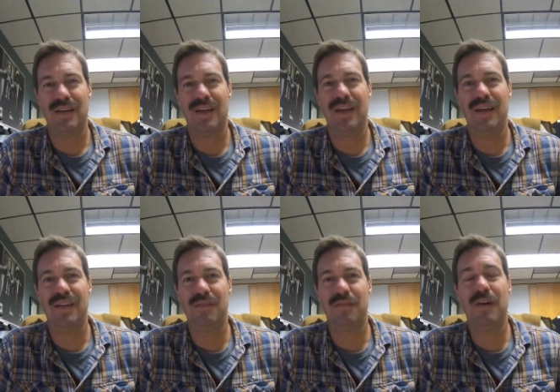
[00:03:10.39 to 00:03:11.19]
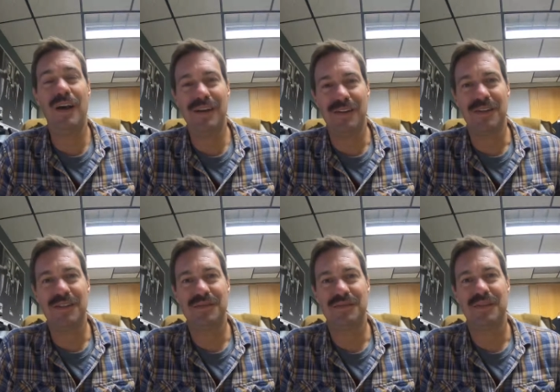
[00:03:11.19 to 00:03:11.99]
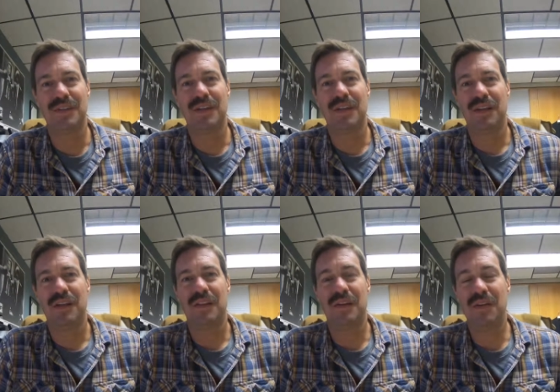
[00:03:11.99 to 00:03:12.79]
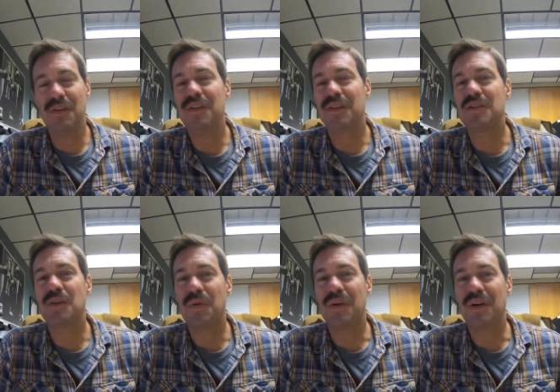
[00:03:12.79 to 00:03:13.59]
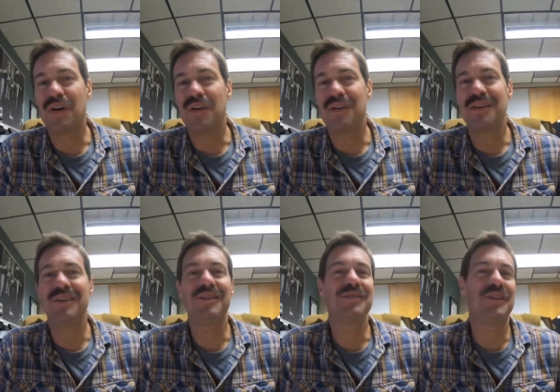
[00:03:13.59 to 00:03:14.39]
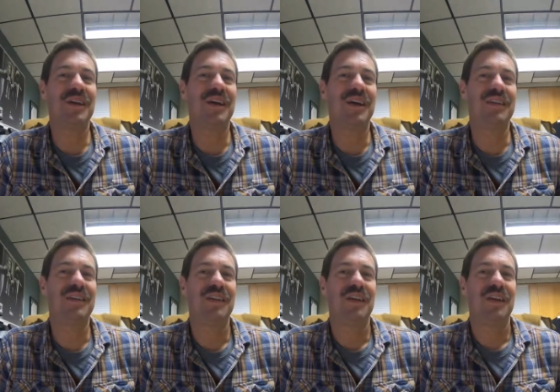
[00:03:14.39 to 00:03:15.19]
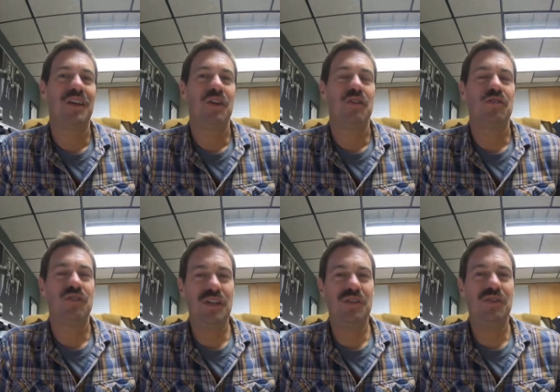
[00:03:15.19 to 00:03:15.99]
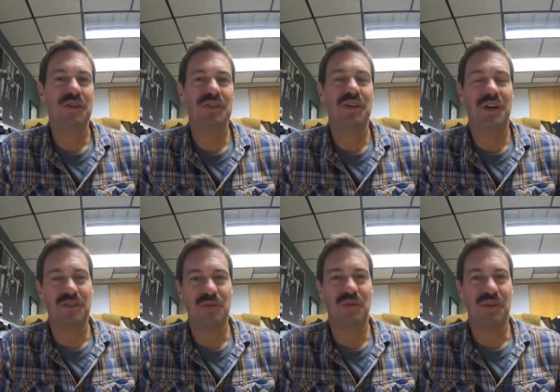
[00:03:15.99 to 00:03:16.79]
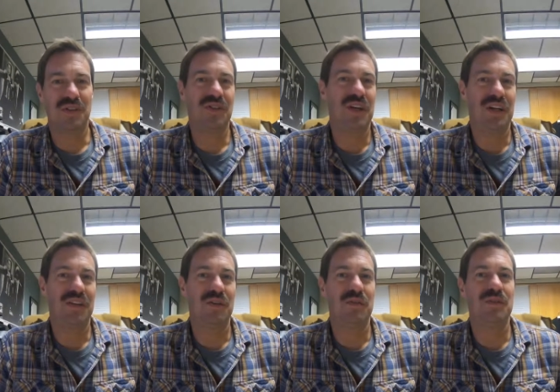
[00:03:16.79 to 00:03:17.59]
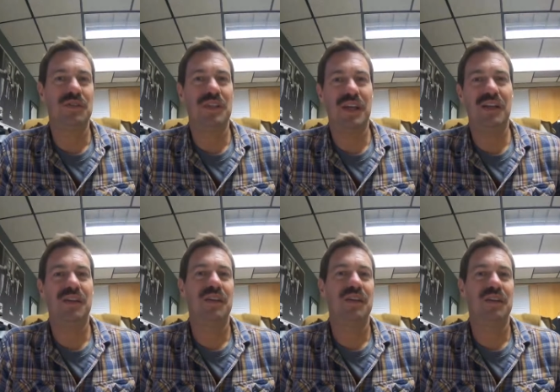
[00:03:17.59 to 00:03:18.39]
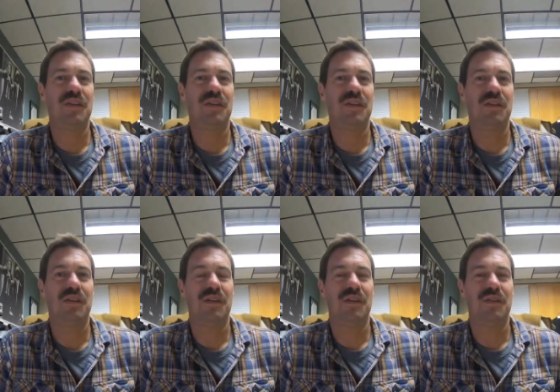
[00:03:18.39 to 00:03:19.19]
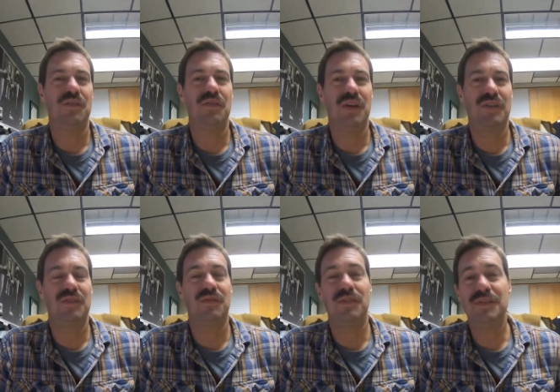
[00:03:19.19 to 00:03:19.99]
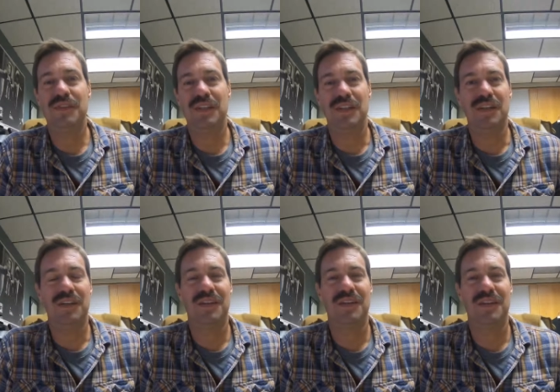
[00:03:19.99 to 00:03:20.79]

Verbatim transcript: And finally, the other thing that's going on is that she took a child support check that was dated 2015,